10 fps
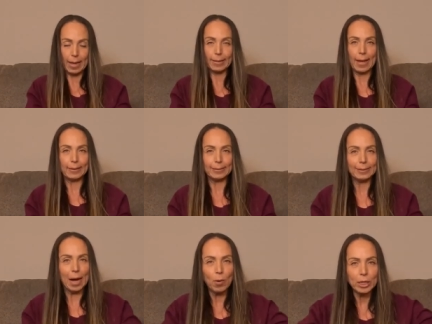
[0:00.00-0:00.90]
That is
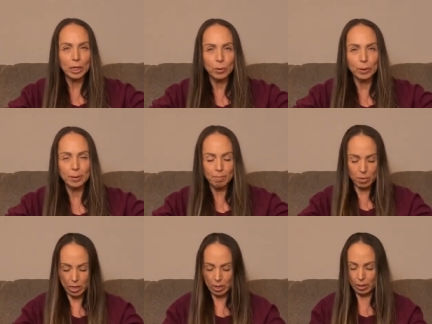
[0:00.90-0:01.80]
now here with
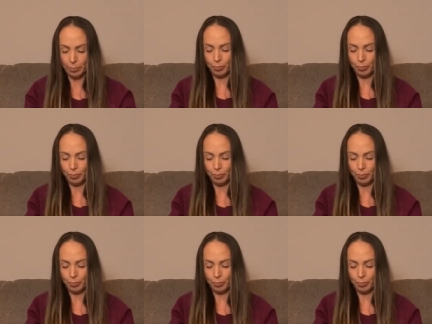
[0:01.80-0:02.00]
me.